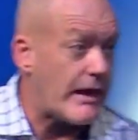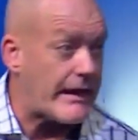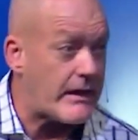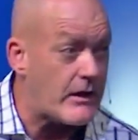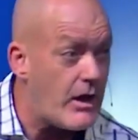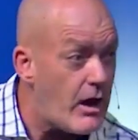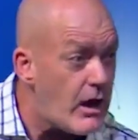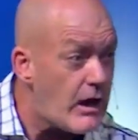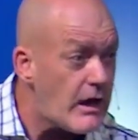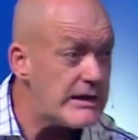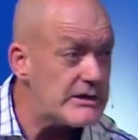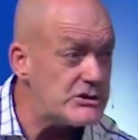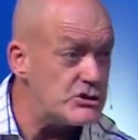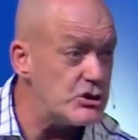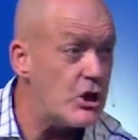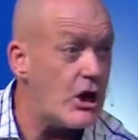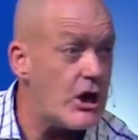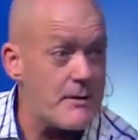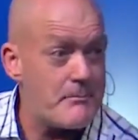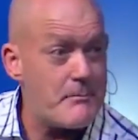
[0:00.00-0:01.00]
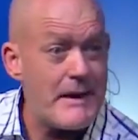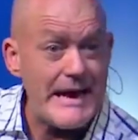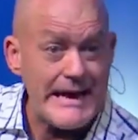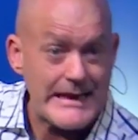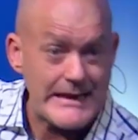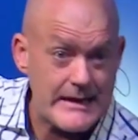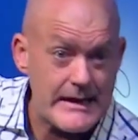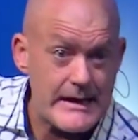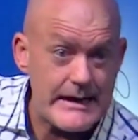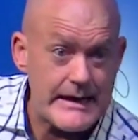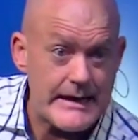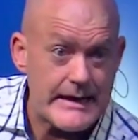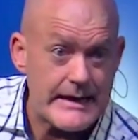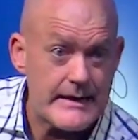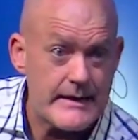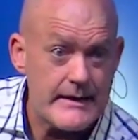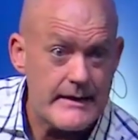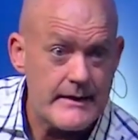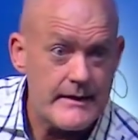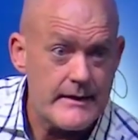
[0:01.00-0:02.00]
God is not a bad guy,
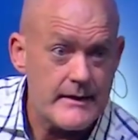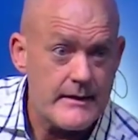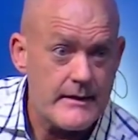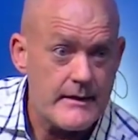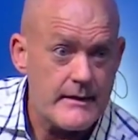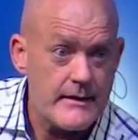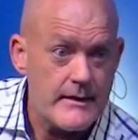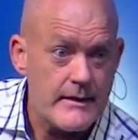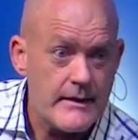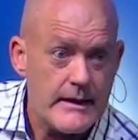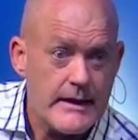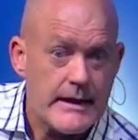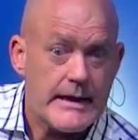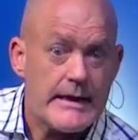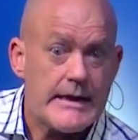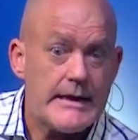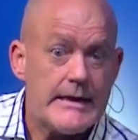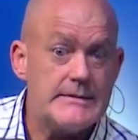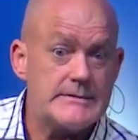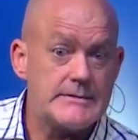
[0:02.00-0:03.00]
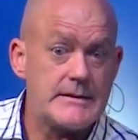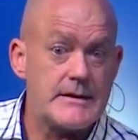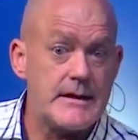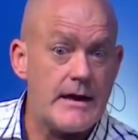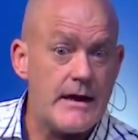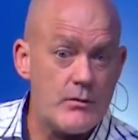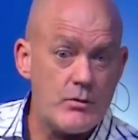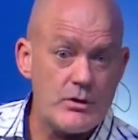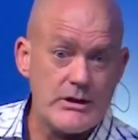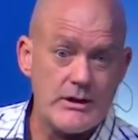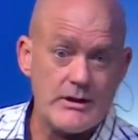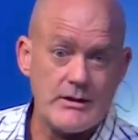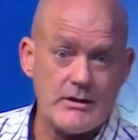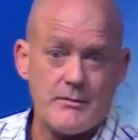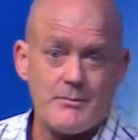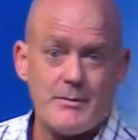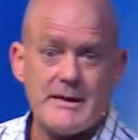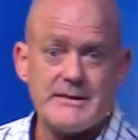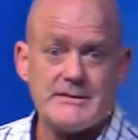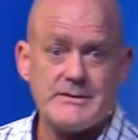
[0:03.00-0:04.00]
He's the guy wanting to
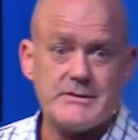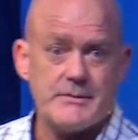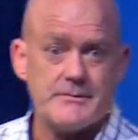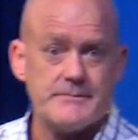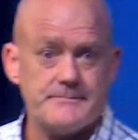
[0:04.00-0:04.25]
bless you.